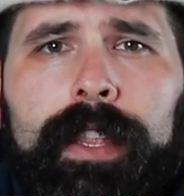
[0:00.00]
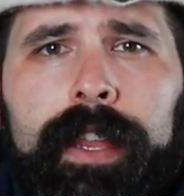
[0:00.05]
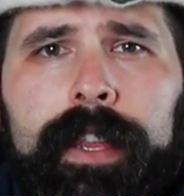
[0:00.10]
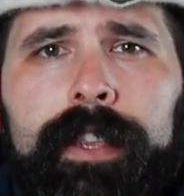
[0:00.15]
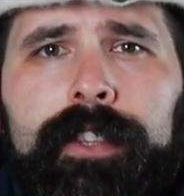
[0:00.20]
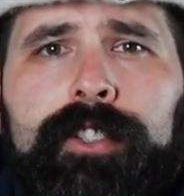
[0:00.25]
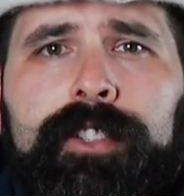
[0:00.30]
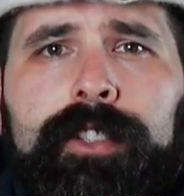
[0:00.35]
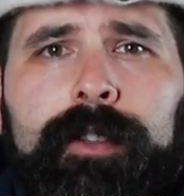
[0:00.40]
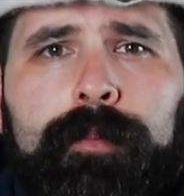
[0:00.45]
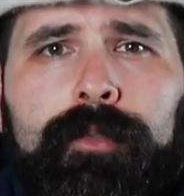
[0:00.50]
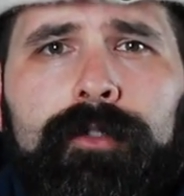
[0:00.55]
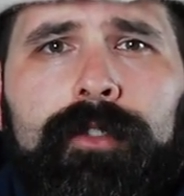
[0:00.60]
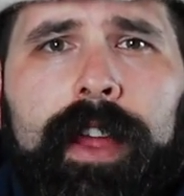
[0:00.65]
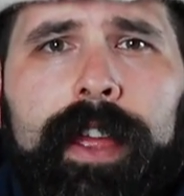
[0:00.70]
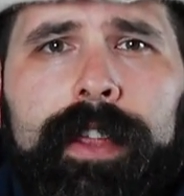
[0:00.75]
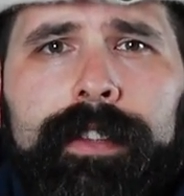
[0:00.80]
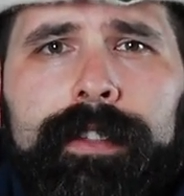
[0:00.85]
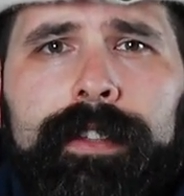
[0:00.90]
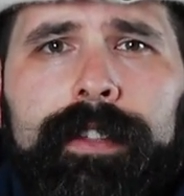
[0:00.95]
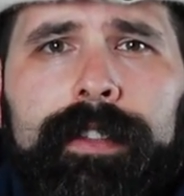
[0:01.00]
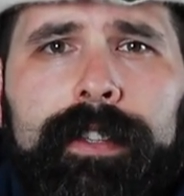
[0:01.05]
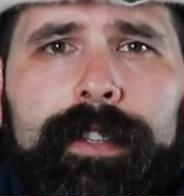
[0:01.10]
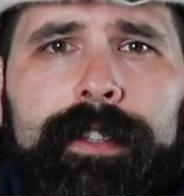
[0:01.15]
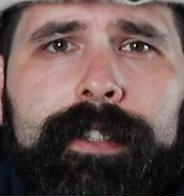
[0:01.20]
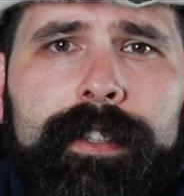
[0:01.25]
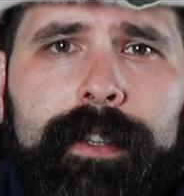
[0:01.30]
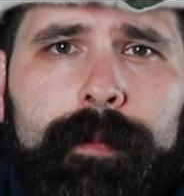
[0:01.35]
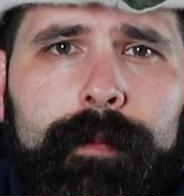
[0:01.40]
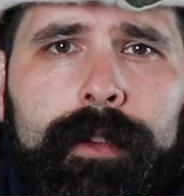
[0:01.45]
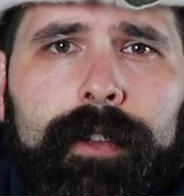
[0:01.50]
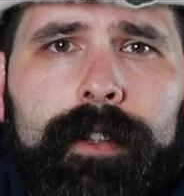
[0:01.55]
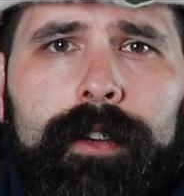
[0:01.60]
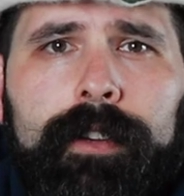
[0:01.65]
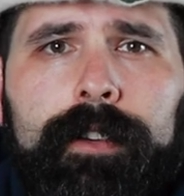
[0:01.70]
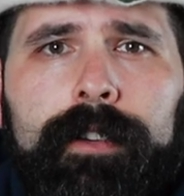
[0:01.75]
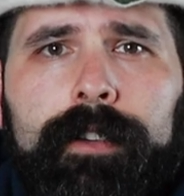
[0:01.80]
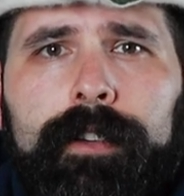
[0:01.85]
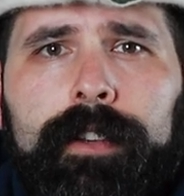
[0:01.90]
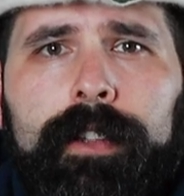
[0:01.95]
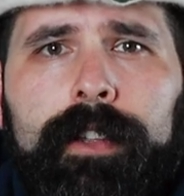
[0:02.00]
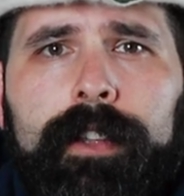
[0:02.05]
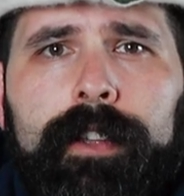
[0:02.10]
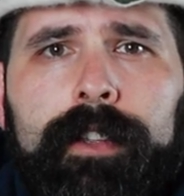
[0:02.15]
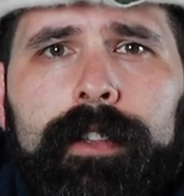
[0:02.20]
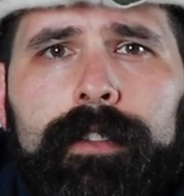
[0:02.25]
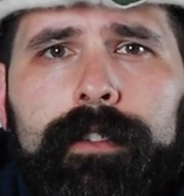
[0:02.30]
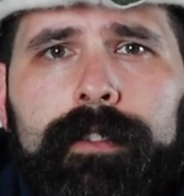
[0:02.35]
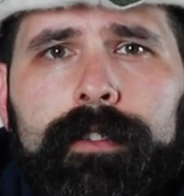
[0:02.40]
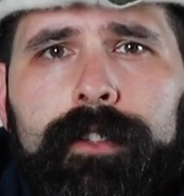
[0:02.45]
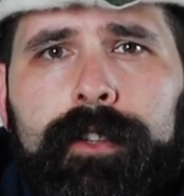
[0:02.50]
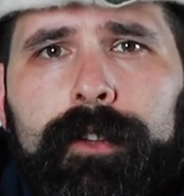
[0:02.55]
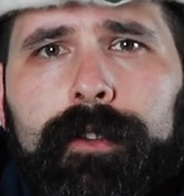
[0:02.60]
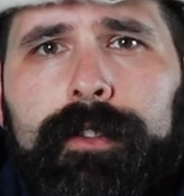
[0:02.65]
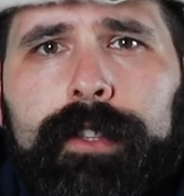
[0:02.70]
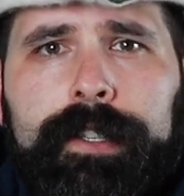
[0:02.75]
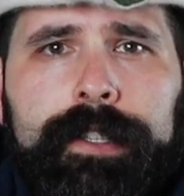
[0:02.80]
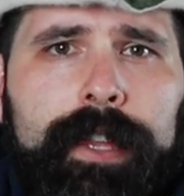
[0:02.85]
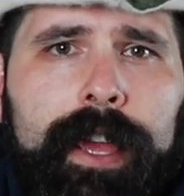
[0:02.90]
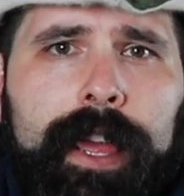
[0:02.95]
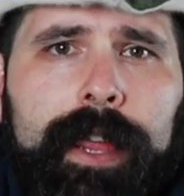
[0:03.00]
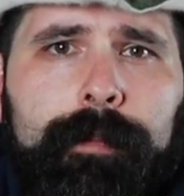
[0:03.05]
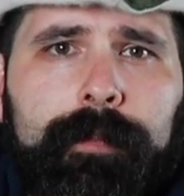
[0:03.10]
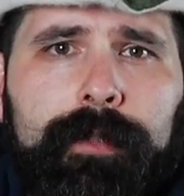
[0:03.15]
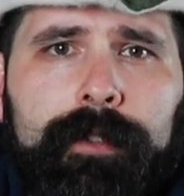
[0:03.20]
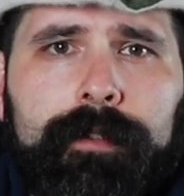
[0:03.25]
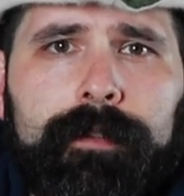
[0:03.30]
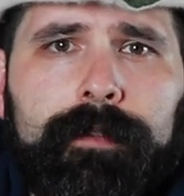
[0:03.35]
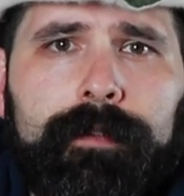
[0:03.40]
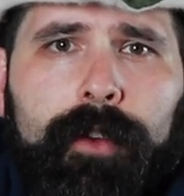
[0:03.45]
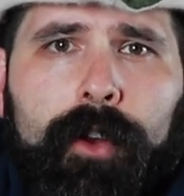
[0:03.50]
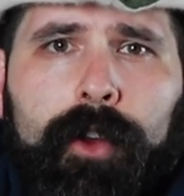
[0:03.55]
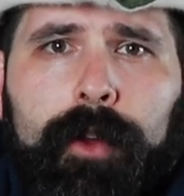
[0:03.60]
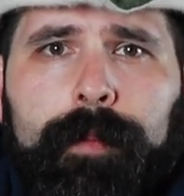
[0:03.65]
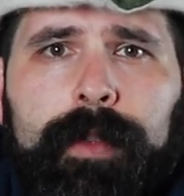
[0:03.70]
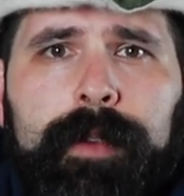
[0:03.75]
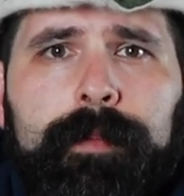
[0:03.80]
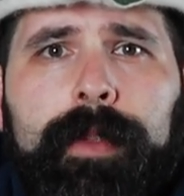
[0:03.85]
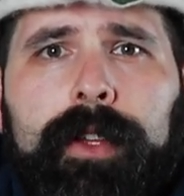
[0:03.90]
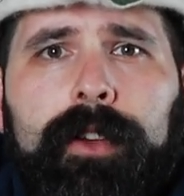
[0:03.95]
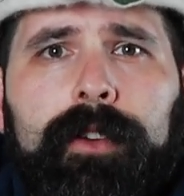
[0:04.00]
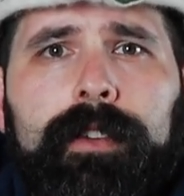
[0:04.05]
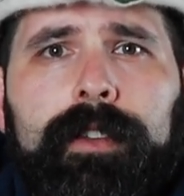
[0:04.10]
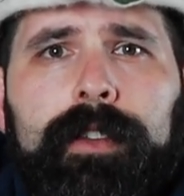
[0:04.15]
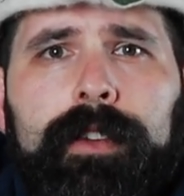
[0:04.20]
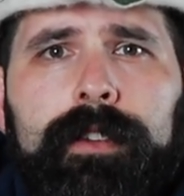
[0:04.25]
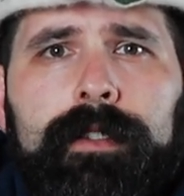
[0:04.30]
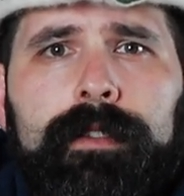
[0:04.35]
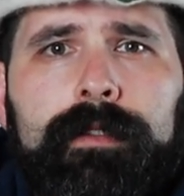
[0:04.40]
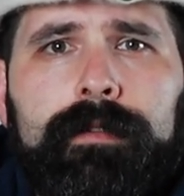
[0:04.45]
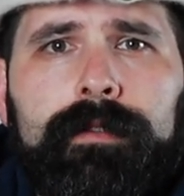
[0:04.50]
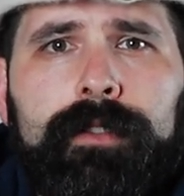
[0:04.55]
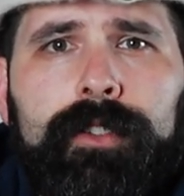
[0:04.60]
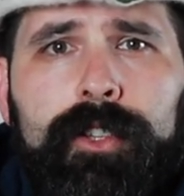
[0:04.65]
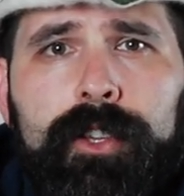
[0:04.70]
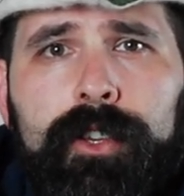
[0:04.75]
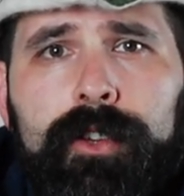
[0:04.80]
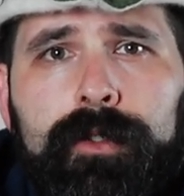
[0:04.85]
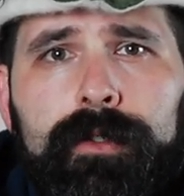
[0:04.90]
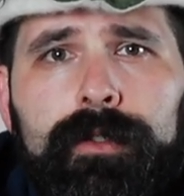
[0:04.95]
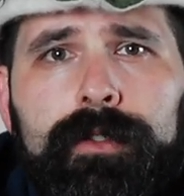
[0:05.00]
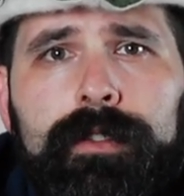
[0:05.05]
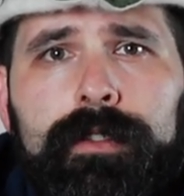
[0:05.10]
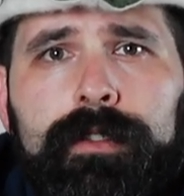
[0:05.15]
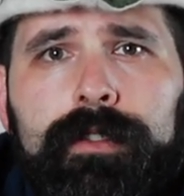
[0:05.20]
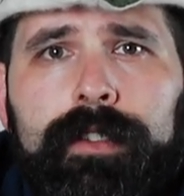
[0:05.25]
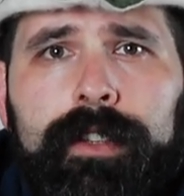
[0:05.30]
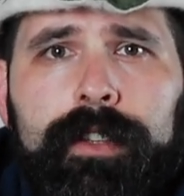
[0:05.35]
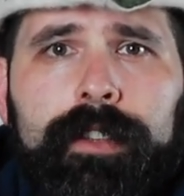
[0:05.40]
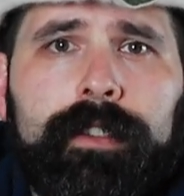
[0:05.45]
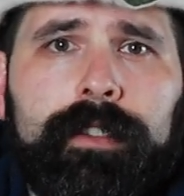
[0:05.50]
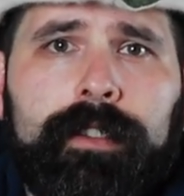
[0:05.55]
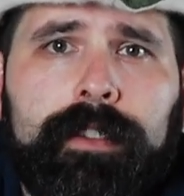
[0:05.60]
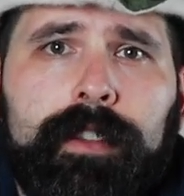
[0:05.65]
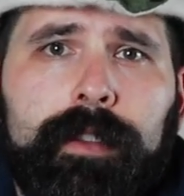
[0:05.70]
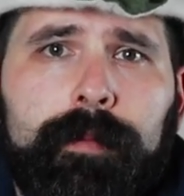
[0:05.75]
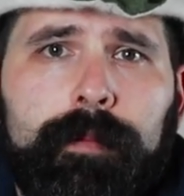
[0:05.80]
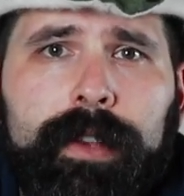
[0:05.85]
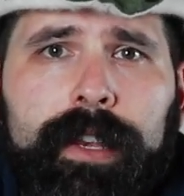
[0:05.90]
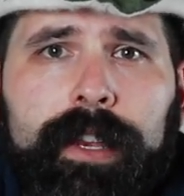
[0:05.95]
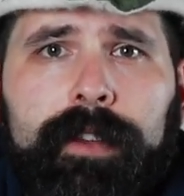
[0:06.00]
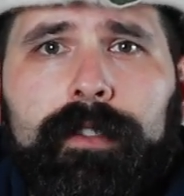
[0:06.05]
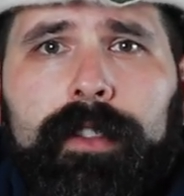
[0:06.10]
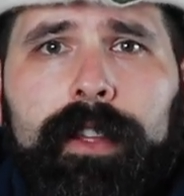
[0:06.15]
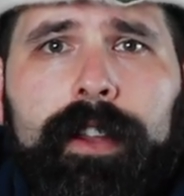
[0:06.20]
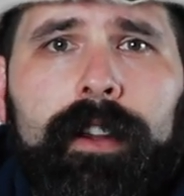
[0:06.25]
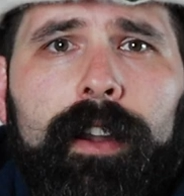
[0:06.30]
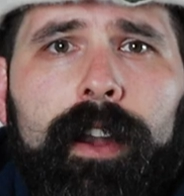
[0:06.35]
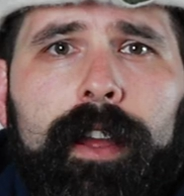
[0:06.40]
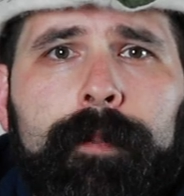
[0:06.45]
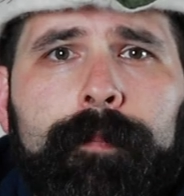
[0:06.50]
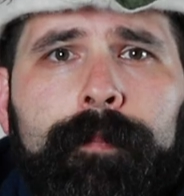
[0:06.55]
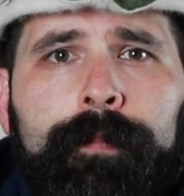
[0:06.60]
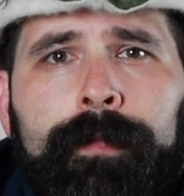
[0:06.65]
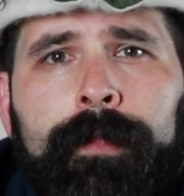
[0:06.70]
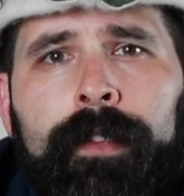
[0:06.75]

is surprisingly similar to the type of almond milk used in the medieval era.